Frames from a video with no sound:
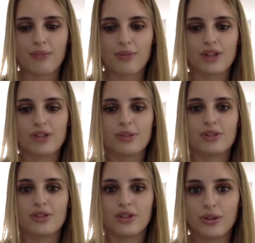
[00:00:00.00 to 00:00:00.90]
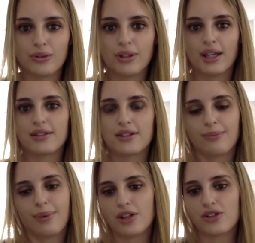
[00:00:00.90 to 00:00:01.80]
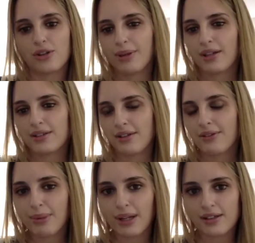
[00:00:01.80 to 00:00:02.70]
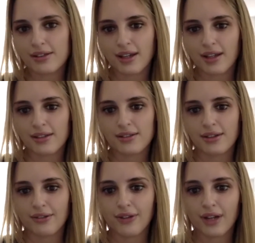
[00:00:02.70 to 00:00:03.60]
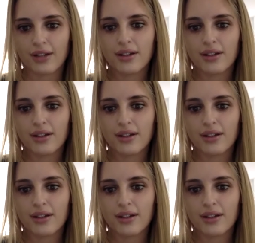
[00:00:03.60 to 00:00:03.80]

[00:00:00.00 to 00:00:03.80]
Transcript: regimens unique to the patient because everybody's skin is different.